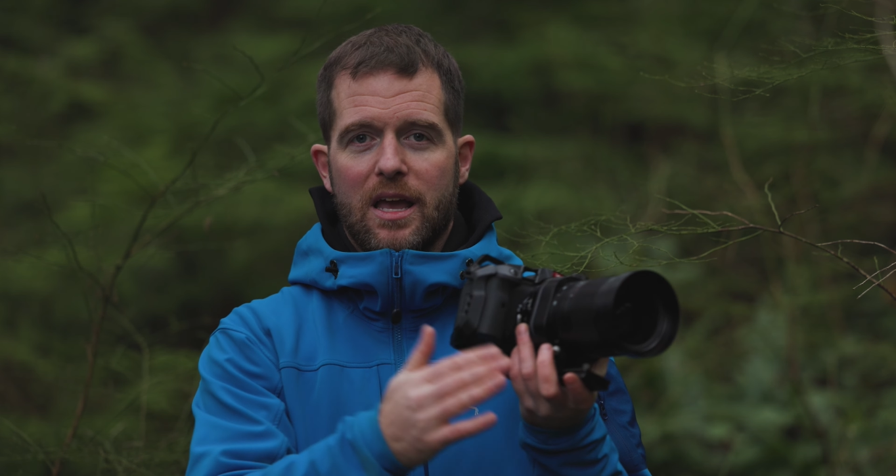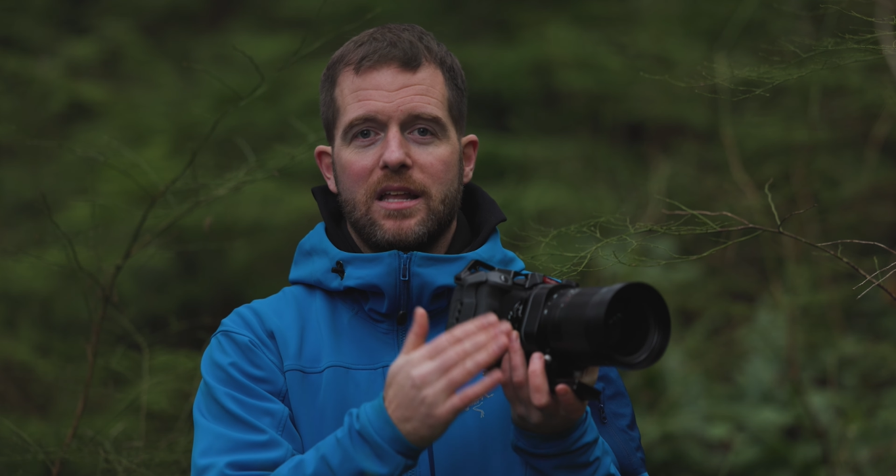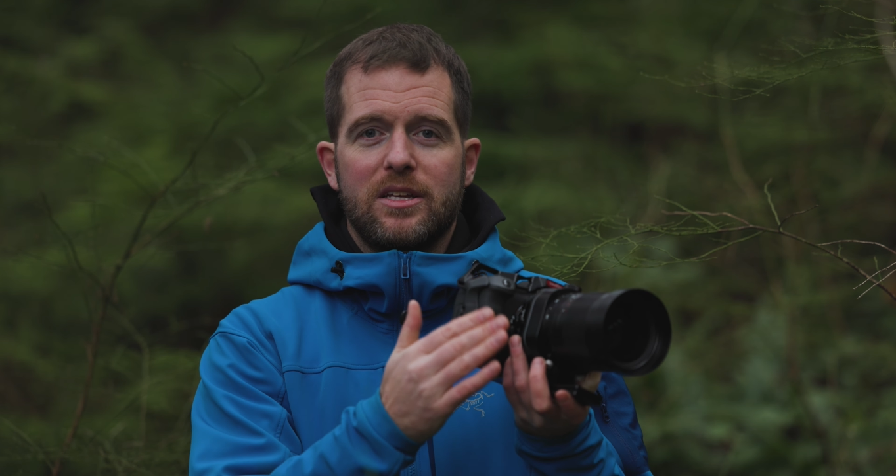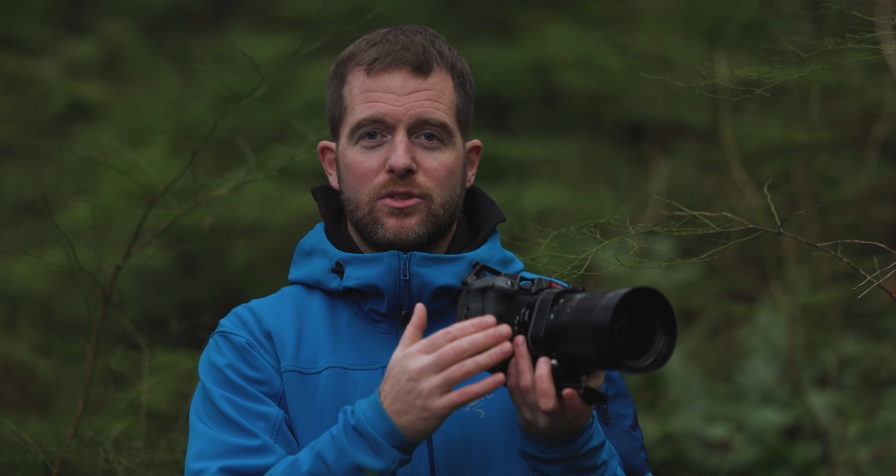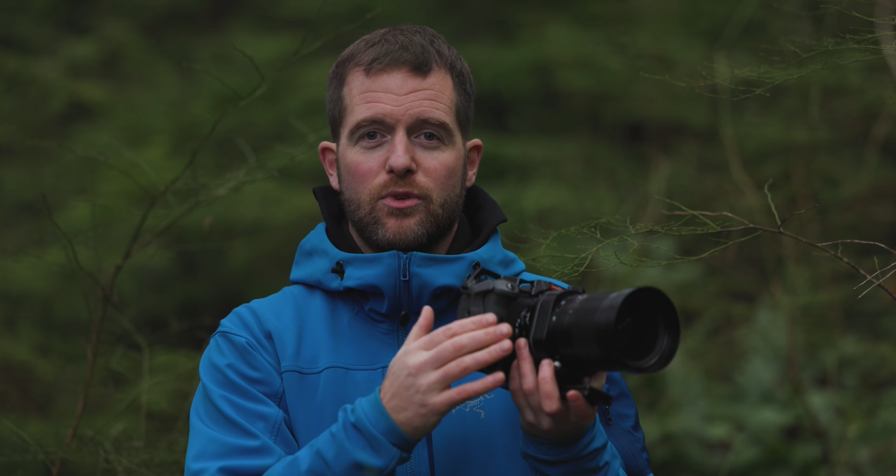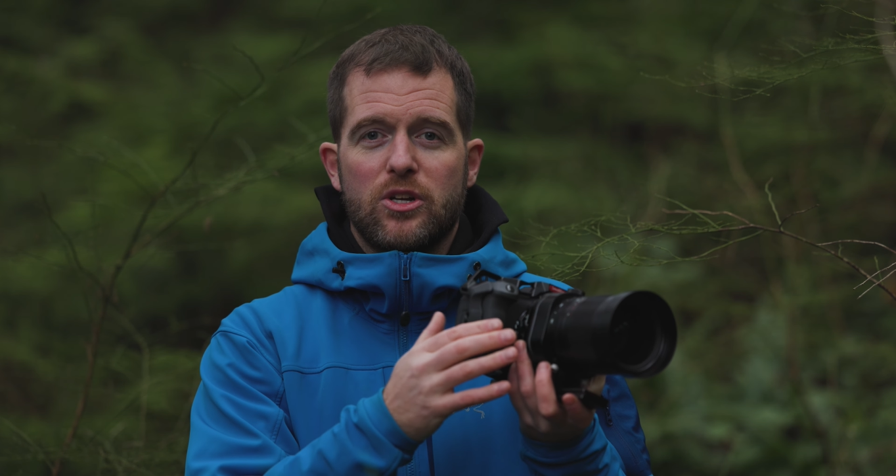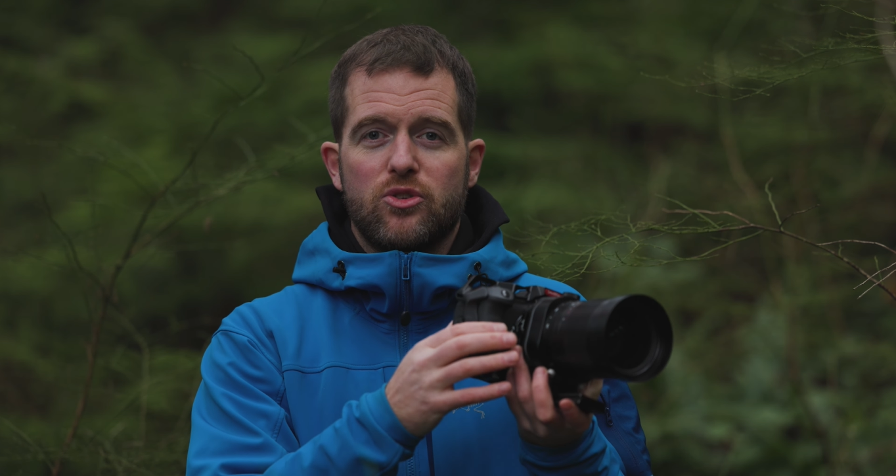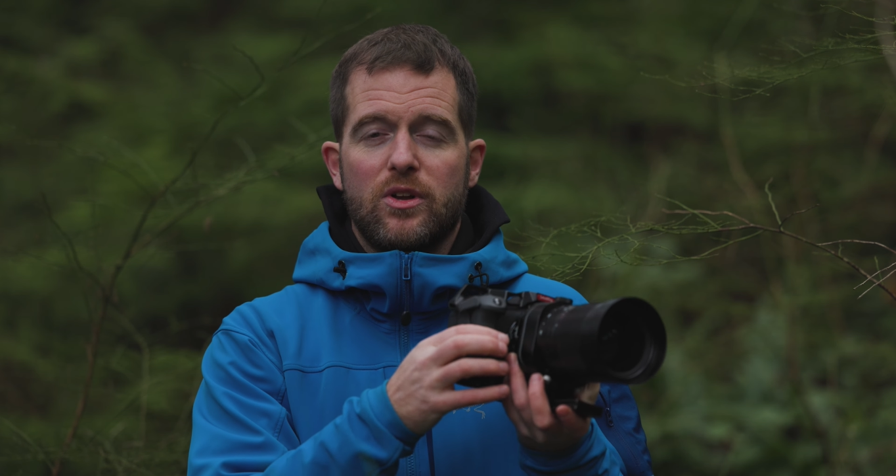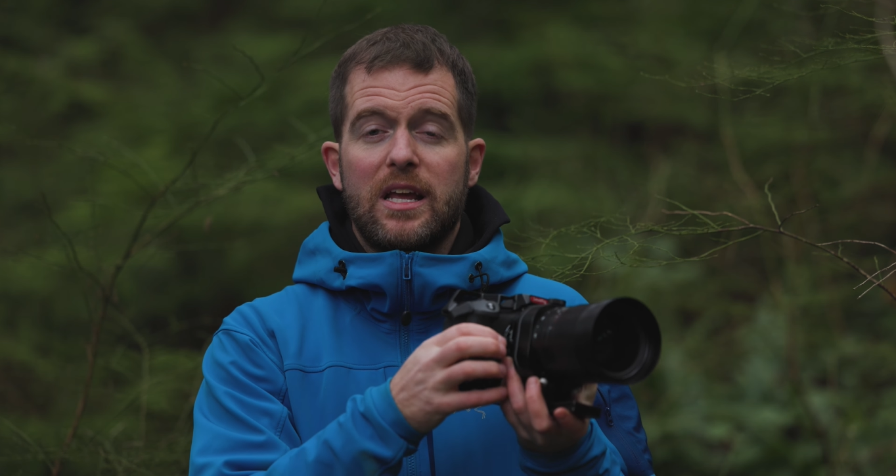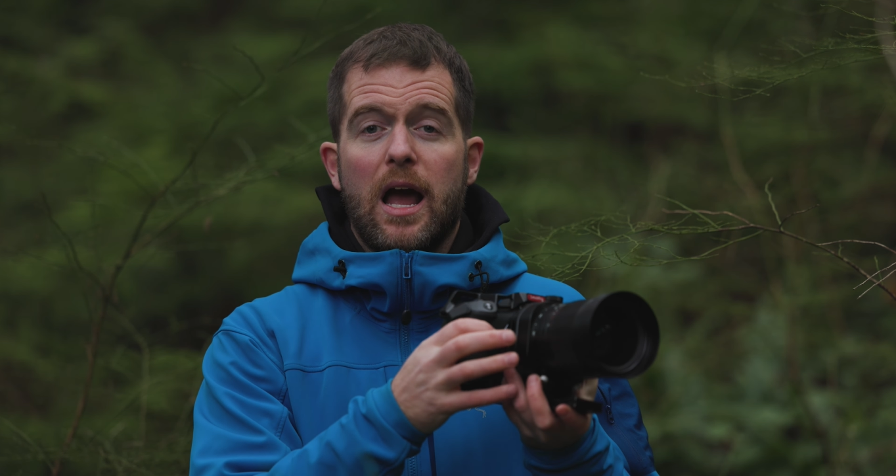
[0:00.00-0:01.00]
It is
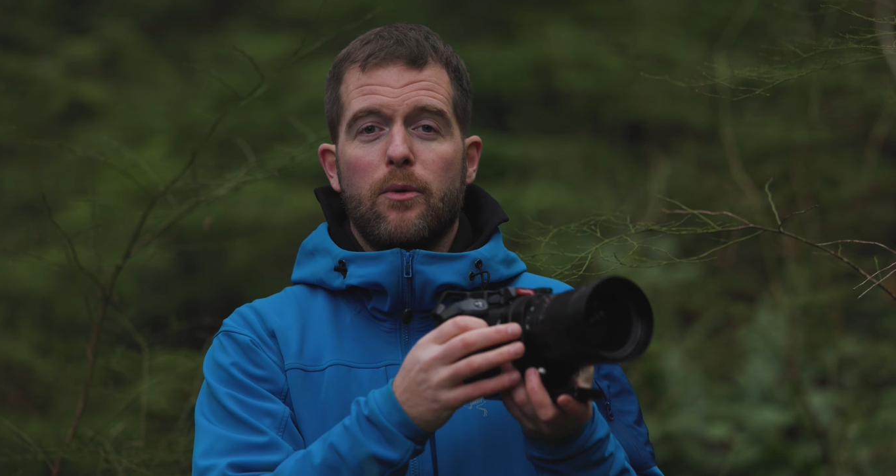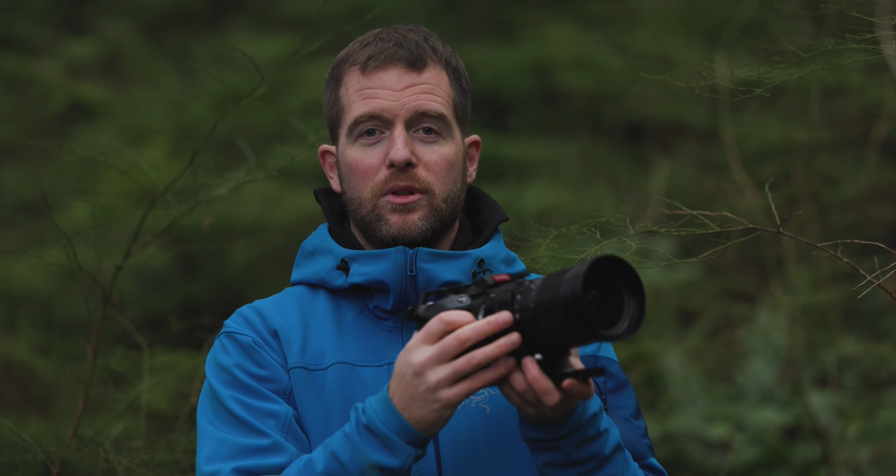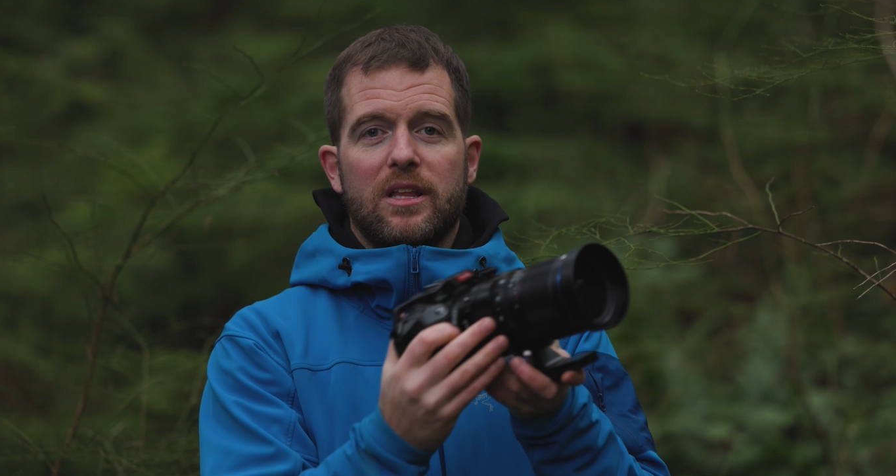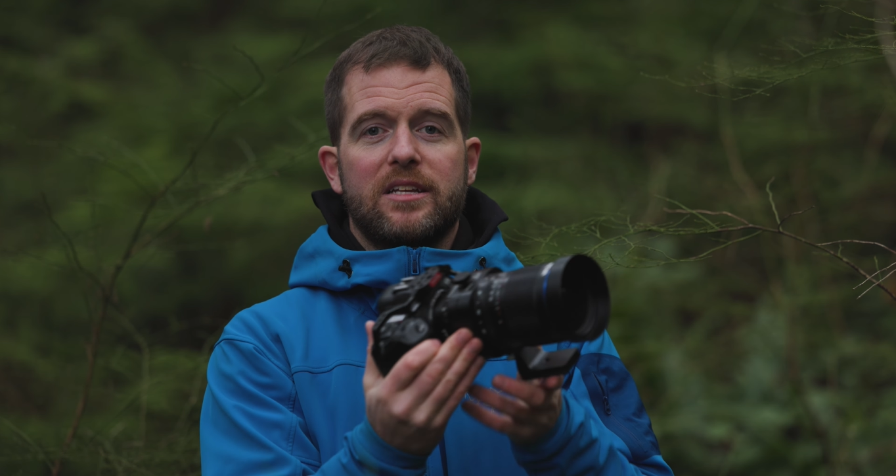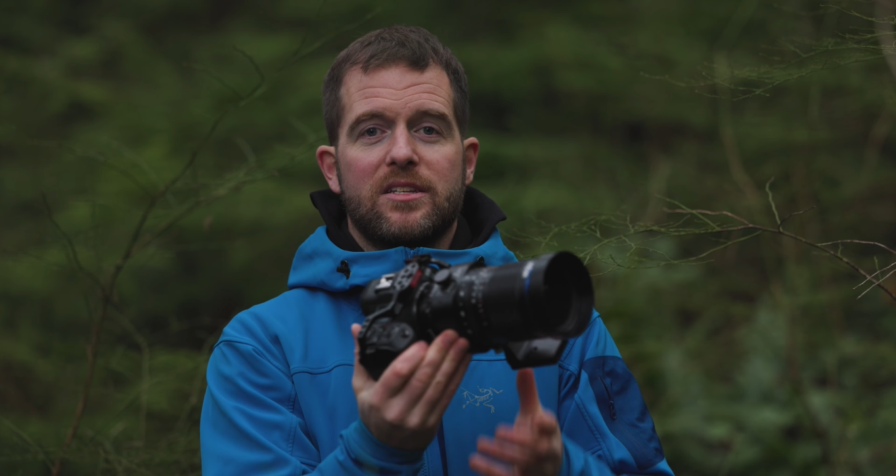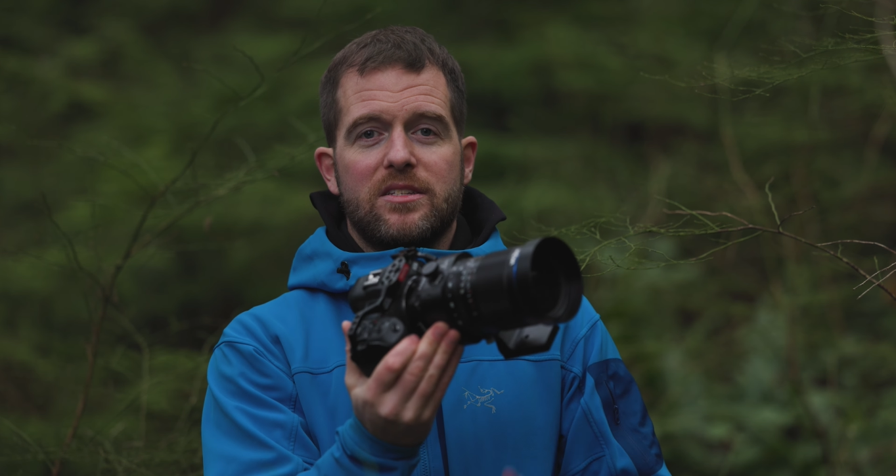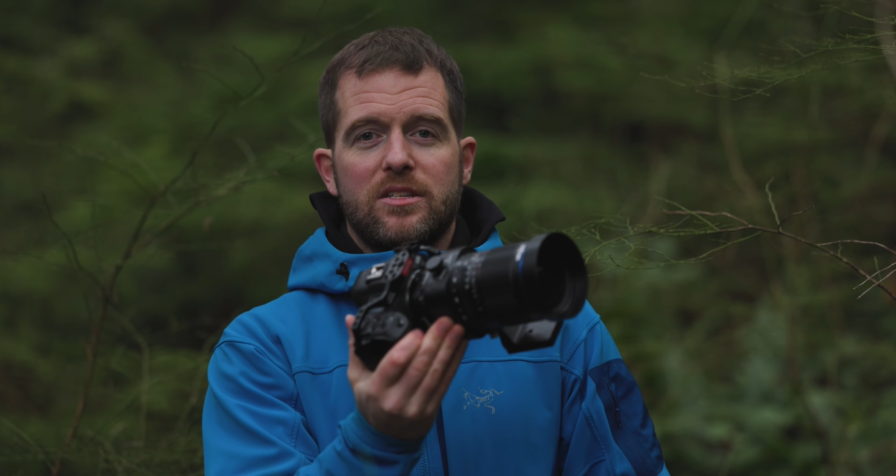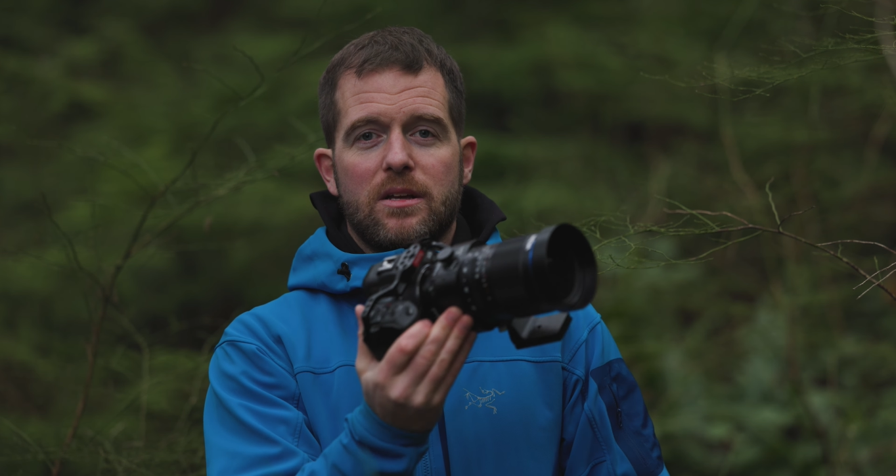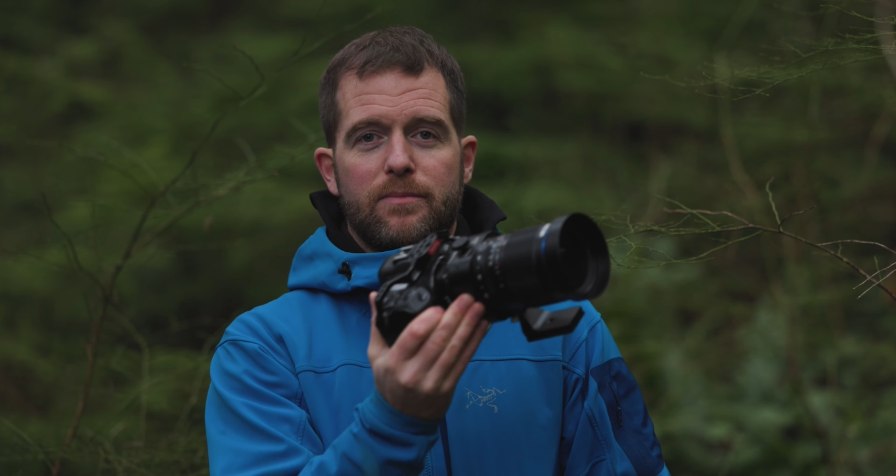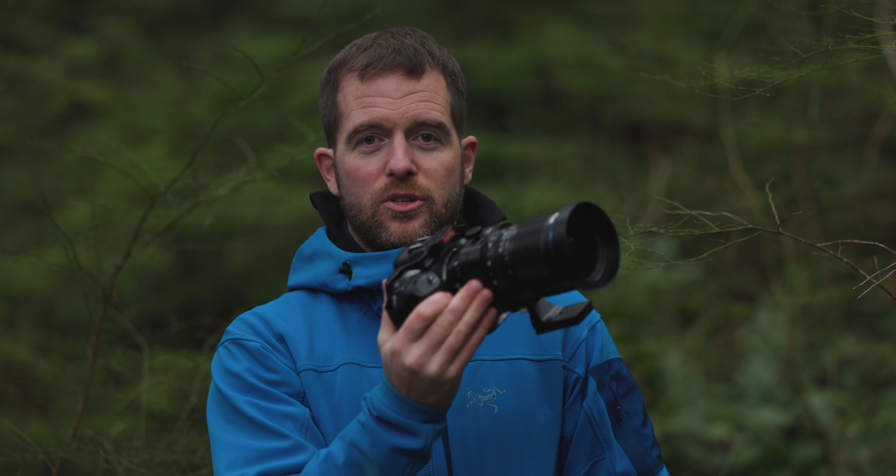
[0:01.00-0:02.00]
frustrating. I would like to see
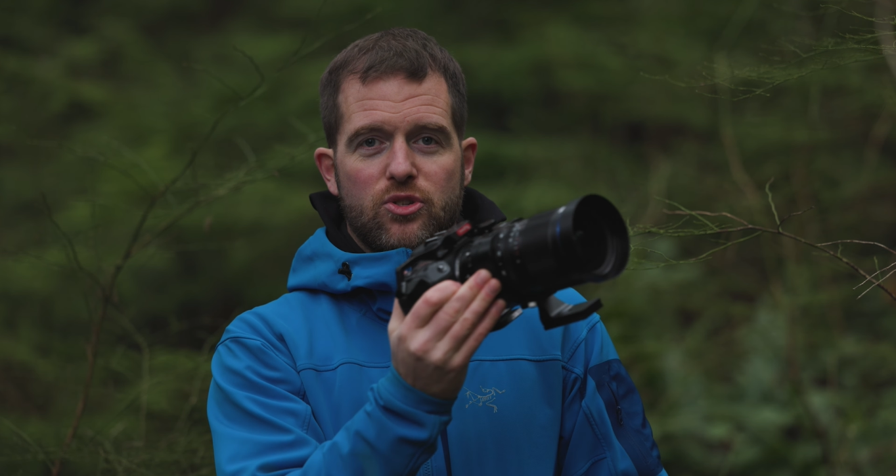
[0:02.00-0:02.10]
something